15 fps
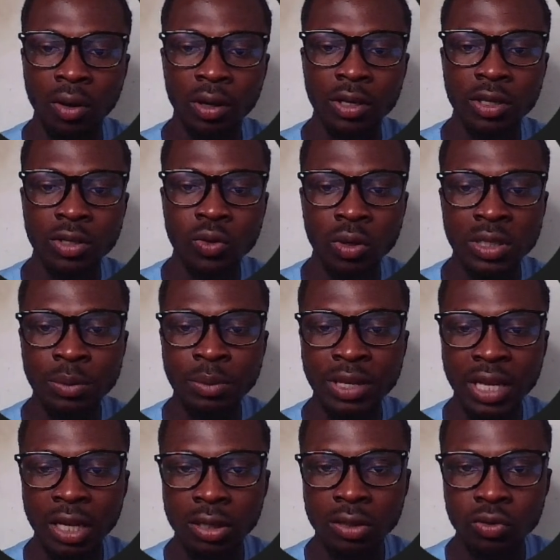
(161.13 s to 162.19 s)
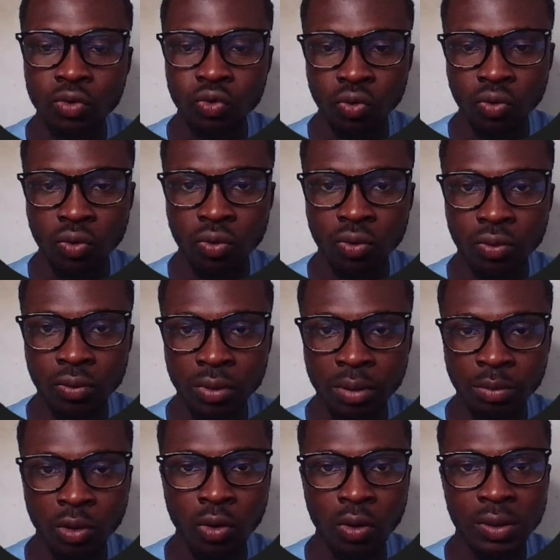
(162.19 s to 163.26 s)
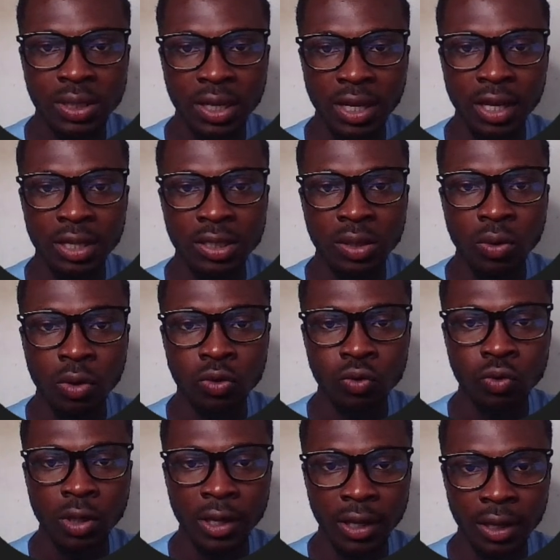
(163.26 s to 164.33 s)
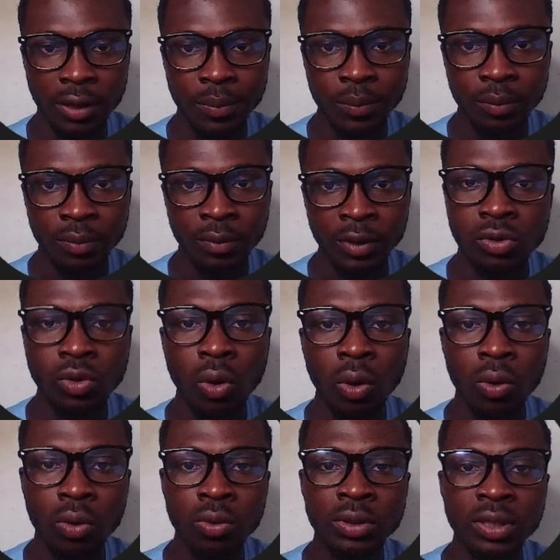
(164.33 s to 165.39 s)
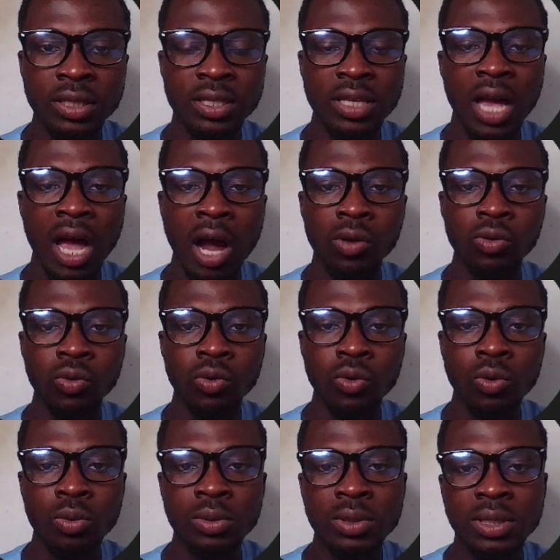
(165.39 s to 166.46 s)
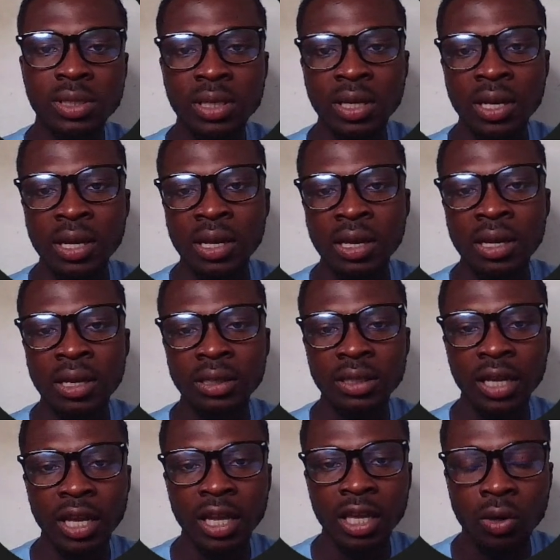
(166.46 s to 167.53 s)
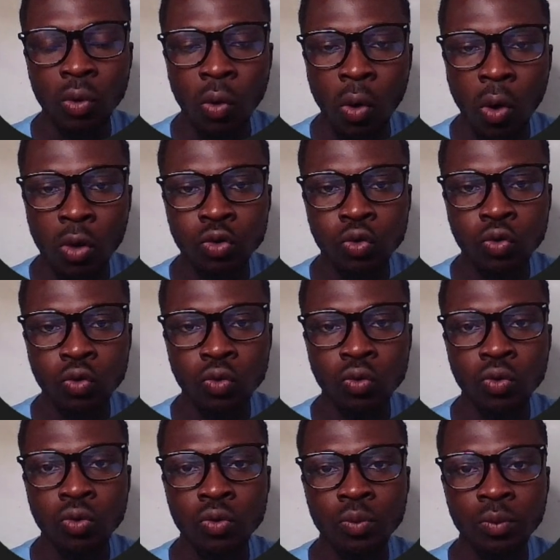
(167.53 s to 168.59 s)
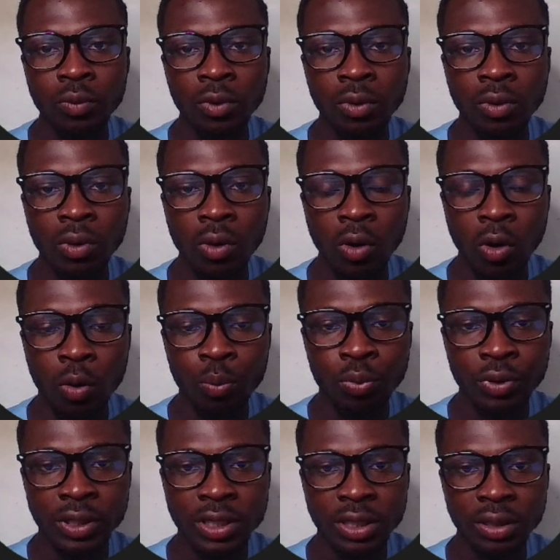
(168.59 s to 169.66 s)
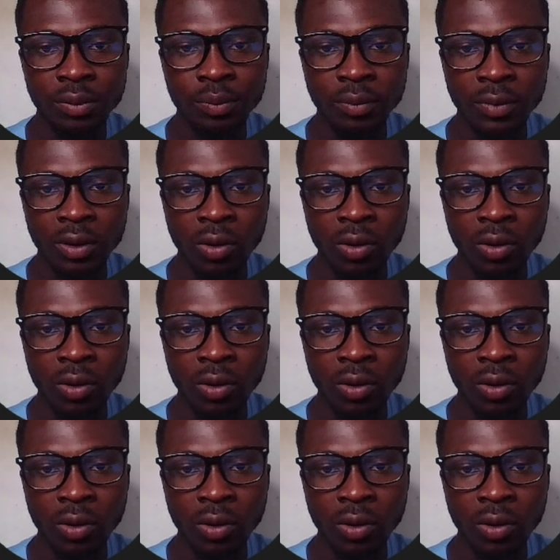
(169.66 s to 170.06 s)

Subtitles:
Okay, so once many true because A is equal to A. So this is how you use the equal to operation